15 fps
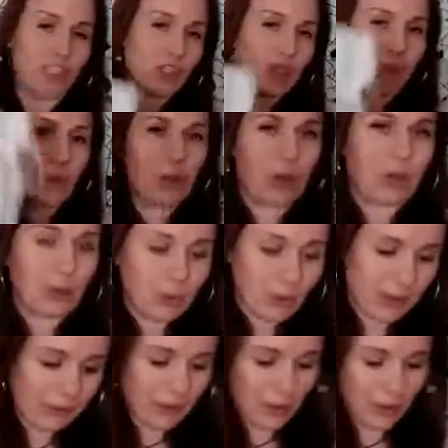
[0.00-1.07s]
as you want to call
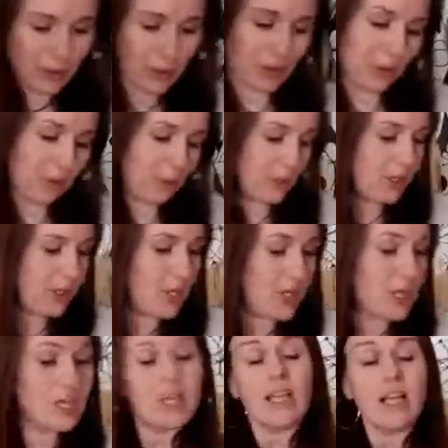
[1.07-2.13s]
it, for your hoop.
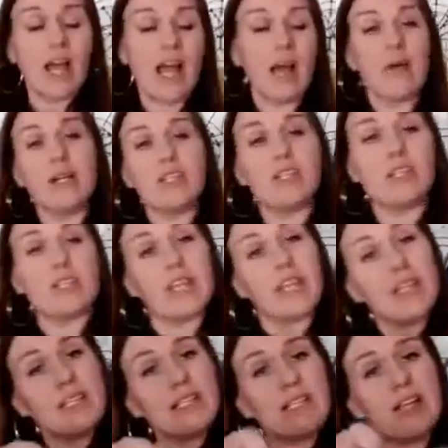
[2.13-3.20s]
How I do
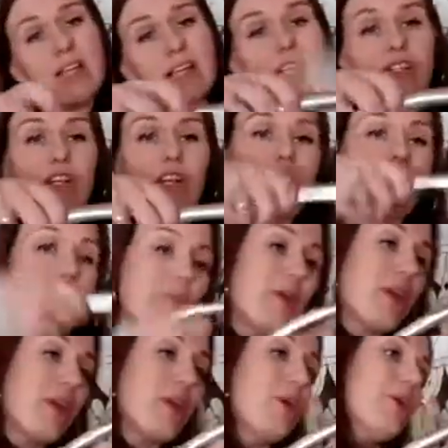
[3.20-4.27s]
this, I literally hold my
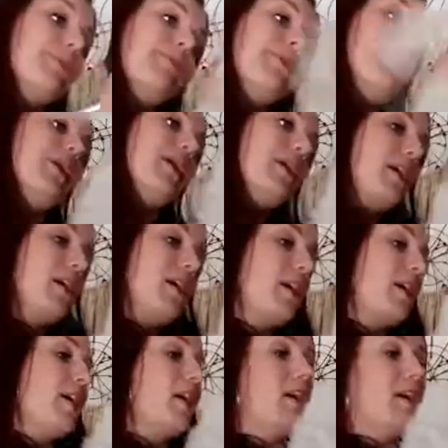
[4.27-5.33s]
hoop,
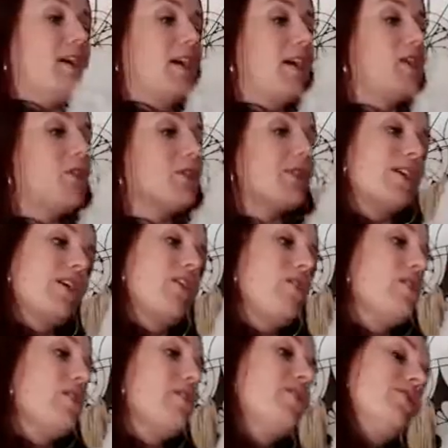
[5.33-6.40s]
I knot it
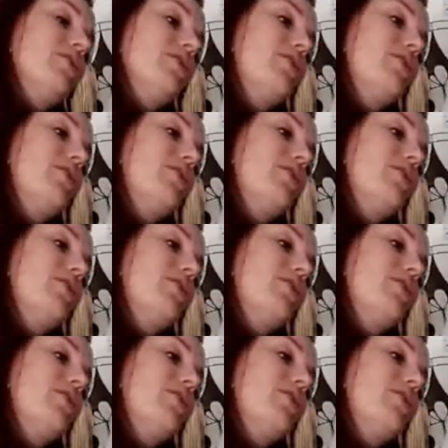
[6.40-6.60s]
on,